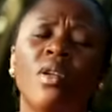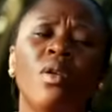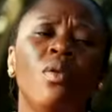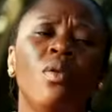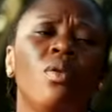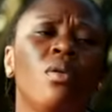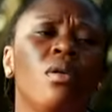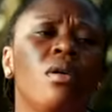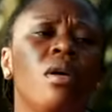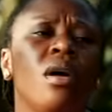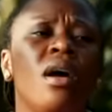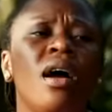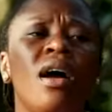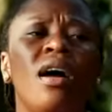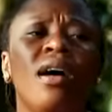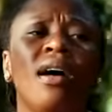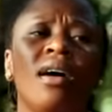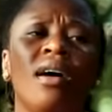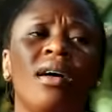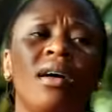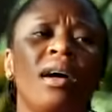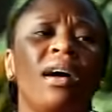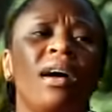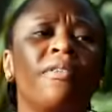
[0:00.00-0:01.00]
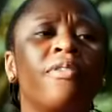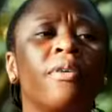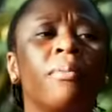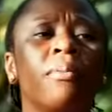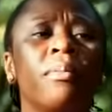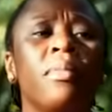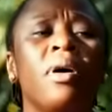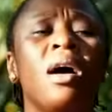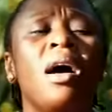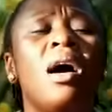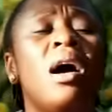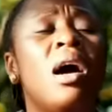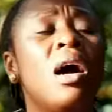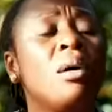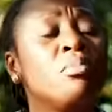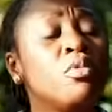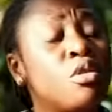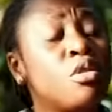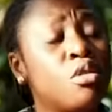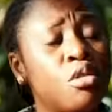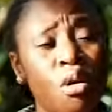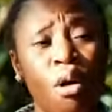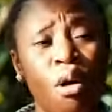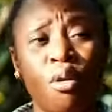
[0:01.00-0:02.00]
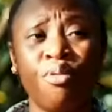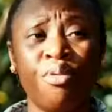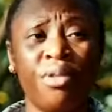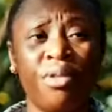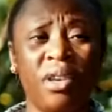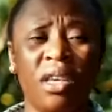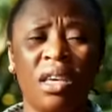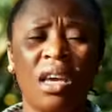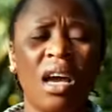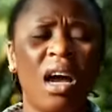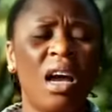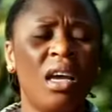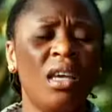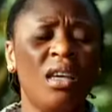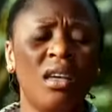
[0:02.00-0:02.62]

Look, Afam, I'm sorry.